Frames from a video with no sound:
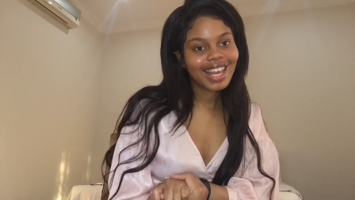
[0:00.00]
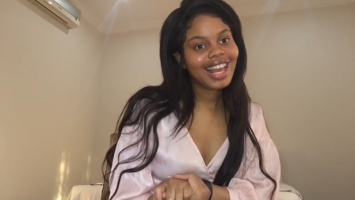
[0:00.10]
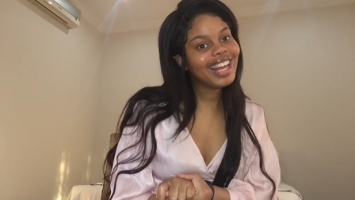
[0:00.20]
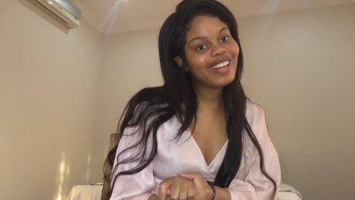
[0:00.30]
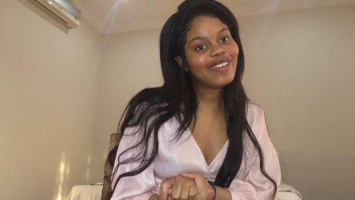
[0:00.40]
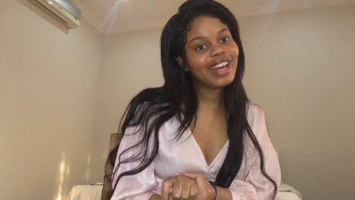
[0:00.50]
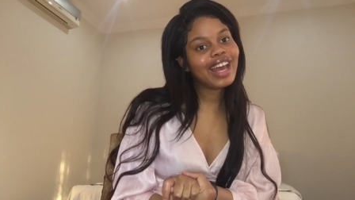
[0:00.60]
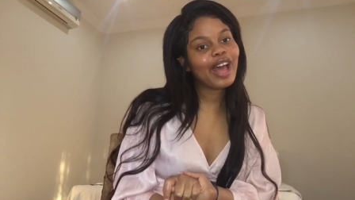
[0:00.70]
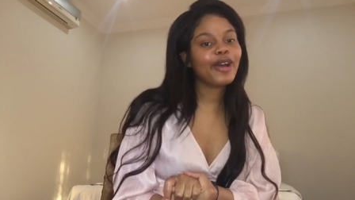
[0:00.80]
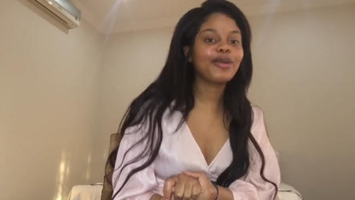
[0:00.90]
Anyway,
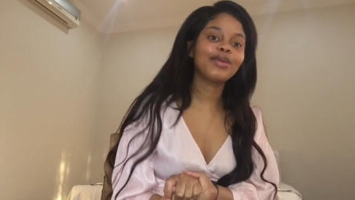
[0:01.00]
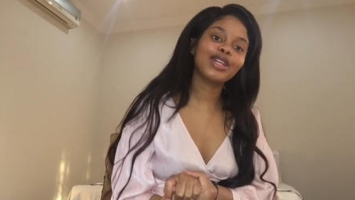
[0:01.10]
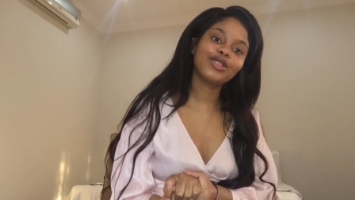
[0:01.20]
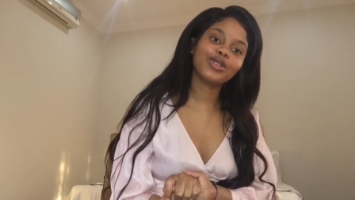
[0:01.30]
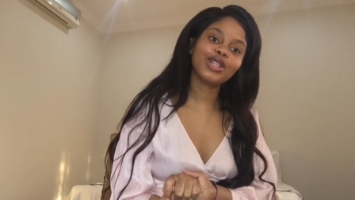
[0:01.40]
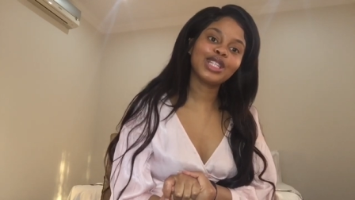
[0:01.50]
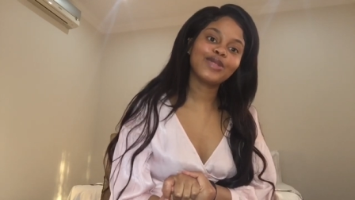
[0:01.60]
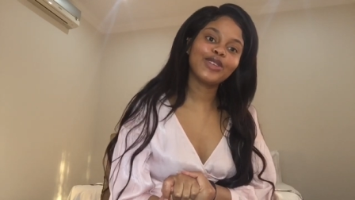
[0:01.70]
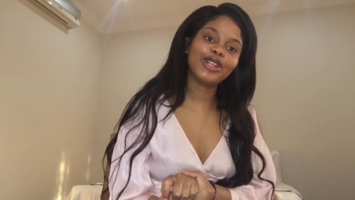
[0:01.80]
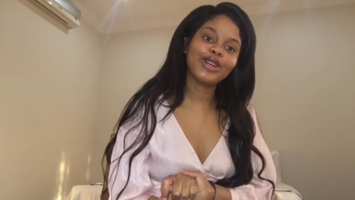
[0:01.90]
I hope you enjoyed this
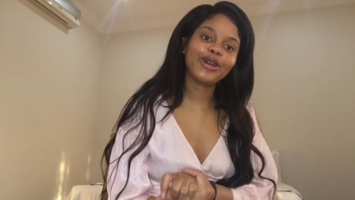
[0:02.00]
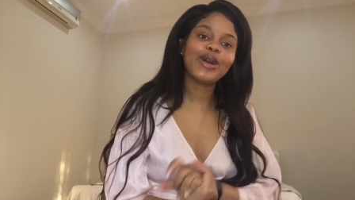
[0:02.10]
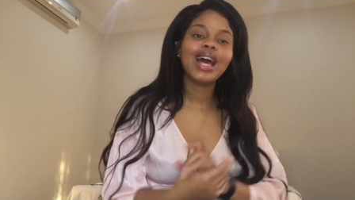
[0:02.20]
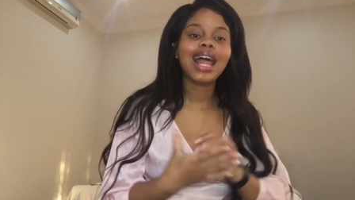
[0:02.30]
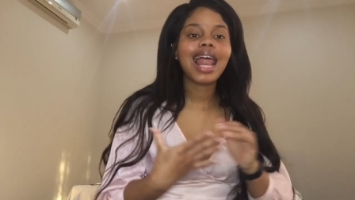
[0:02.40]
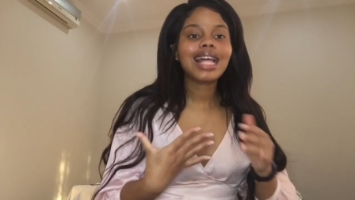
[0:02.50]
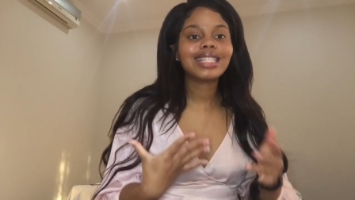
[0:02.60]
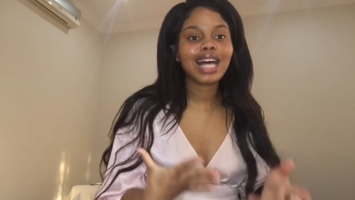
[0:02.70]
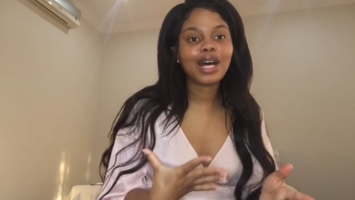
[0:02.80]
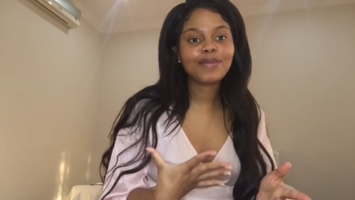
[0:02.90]
video
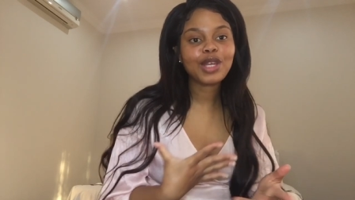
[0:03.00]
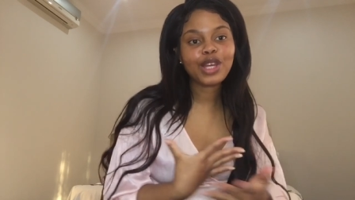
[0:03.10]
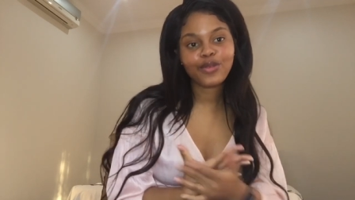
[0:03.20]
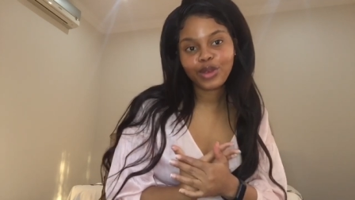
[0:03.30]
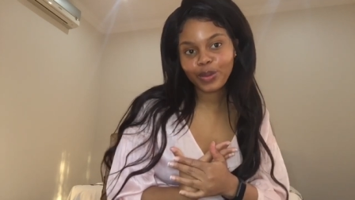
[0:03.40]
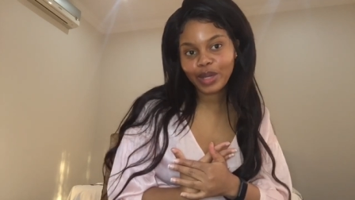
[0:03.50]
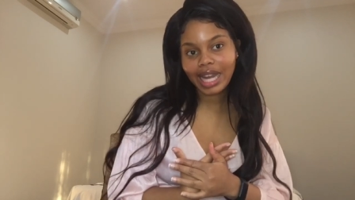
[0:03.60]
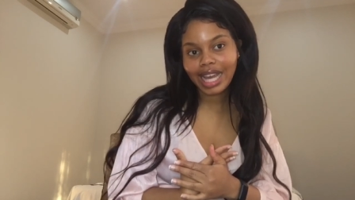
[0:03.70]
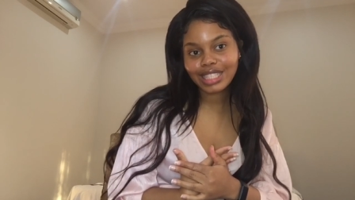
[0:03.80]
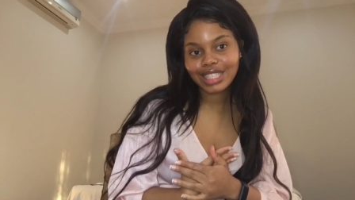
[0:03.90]
tell me if you would
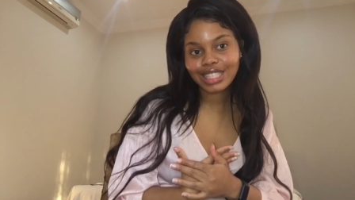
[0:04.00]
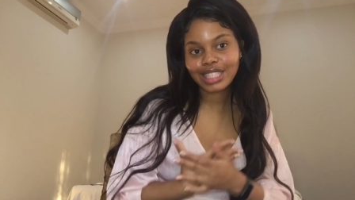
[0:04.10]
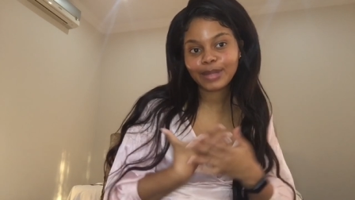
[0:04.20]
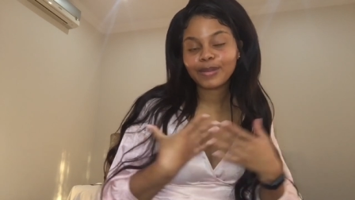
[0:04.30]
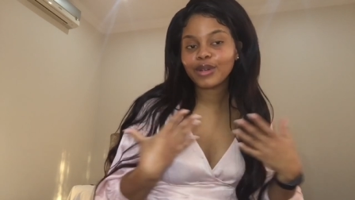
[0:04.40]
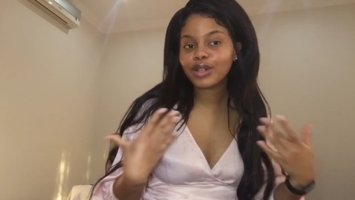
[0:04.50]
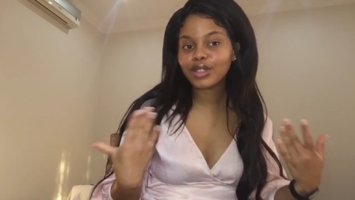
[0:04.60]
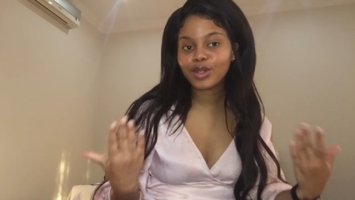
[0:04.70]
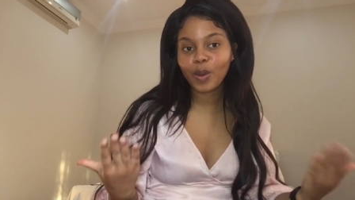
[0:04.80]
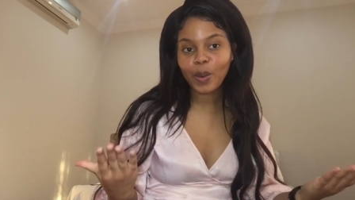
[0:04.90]
like to see more
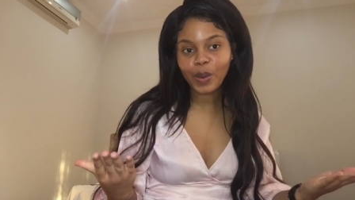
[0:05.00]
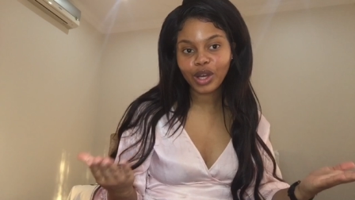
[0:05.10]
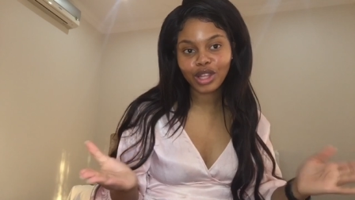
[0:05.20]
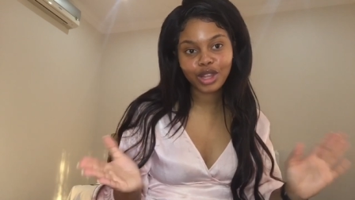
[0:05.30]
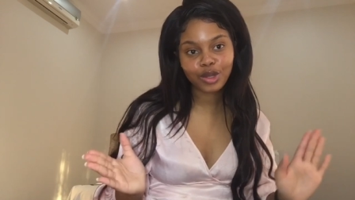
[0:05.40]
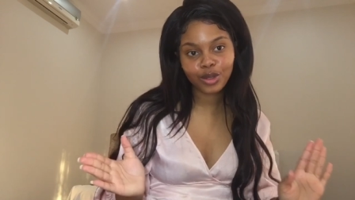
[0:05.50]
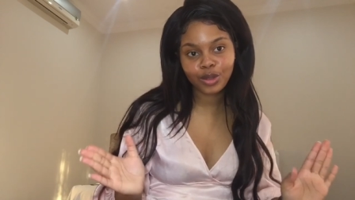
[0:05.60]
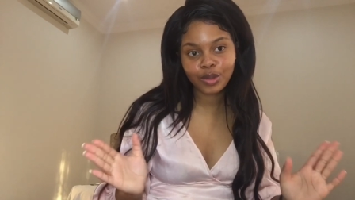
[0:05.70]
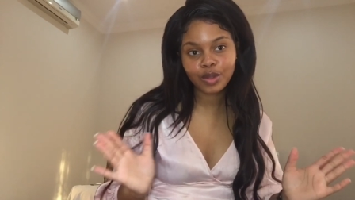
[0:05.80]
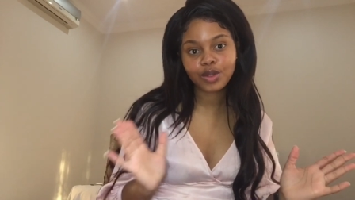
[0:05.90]
talk
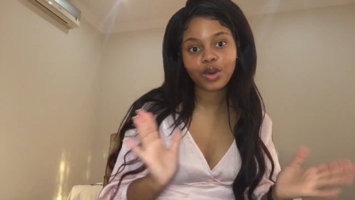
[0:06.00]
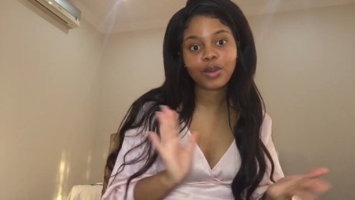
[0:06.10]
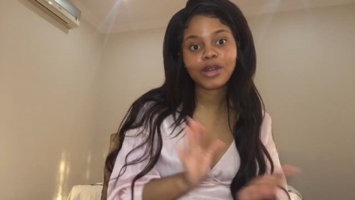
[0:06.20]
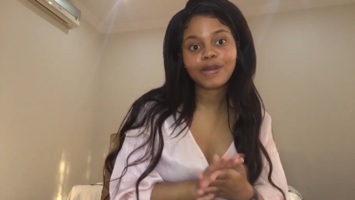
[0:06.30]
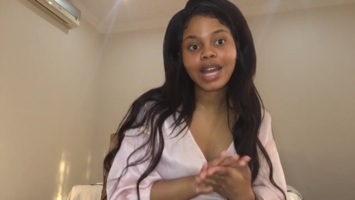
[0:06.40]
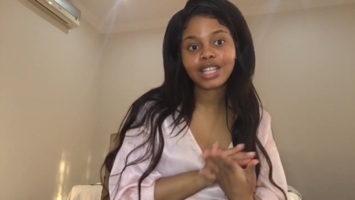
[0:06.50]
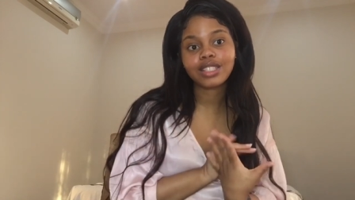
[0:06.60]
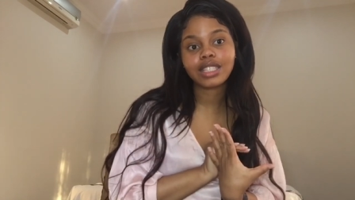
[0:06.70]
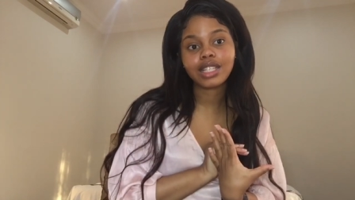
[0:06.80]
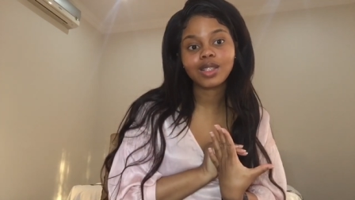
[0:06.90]
throughs or maybe I
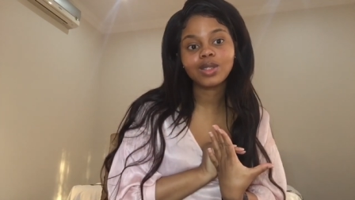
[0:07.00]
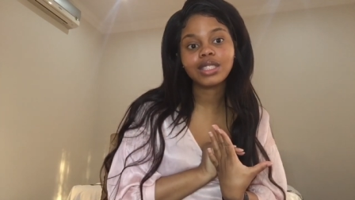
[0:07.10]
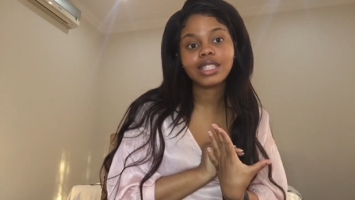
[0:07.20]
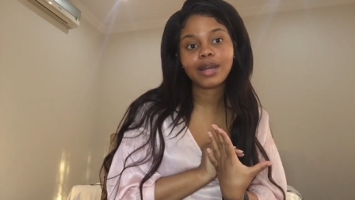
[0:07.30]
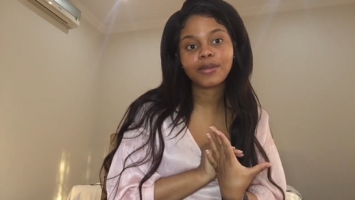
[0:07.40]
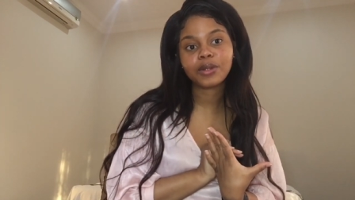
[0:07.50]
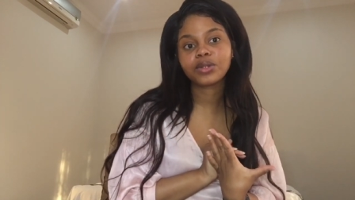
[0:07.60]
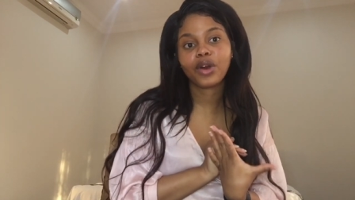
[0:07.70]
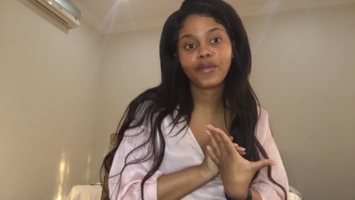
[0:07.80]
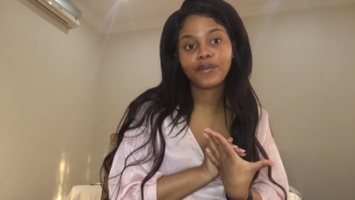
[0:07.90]
should include demos
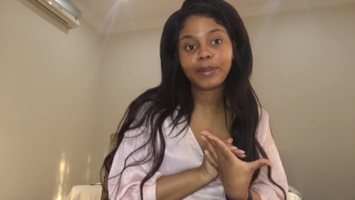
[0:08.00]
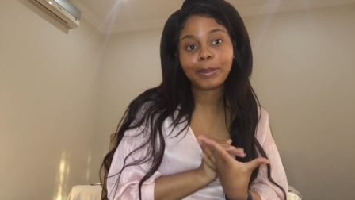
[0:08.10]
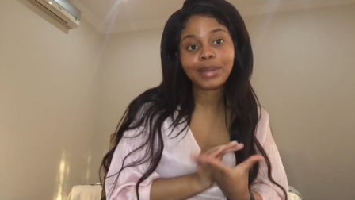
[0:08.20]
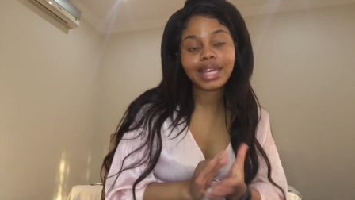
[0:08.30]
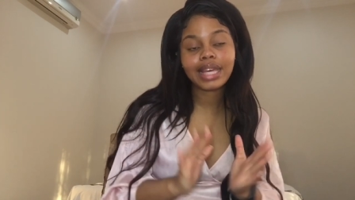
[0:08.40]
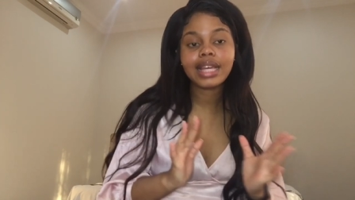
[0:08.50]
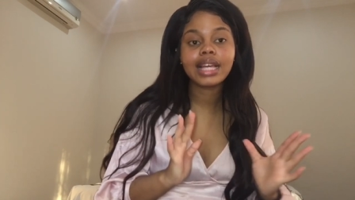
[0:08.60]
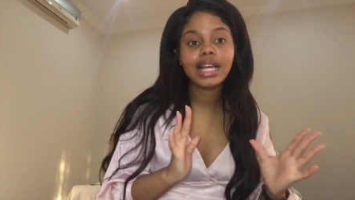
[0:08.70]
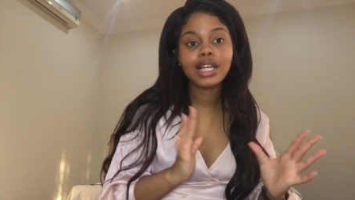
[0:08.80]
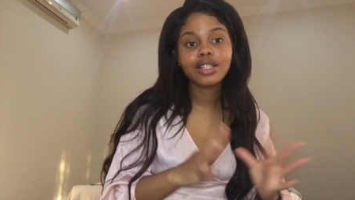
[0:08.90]
of me
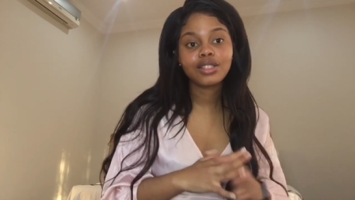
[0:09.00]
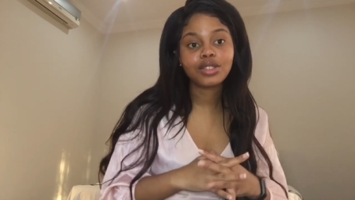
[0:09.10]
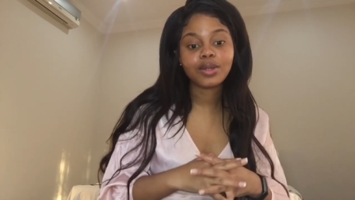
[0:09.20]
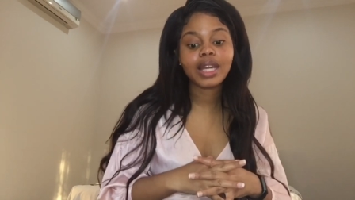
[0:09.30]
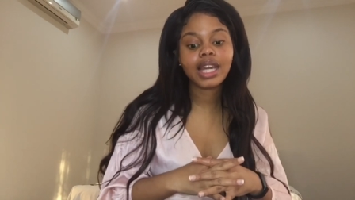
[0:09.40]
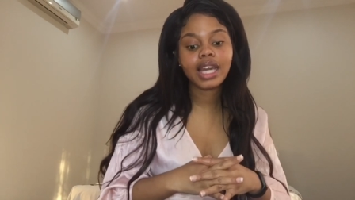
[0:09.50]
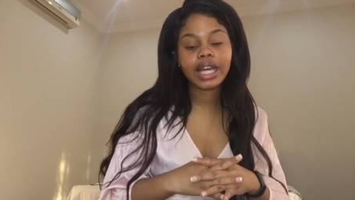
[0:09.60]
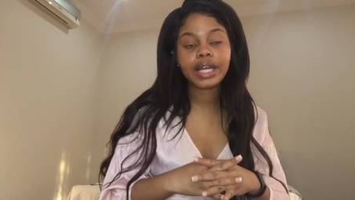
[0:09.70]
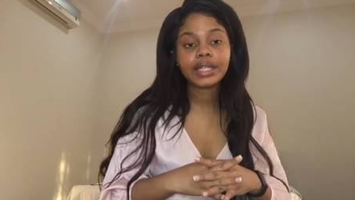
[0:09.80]
doing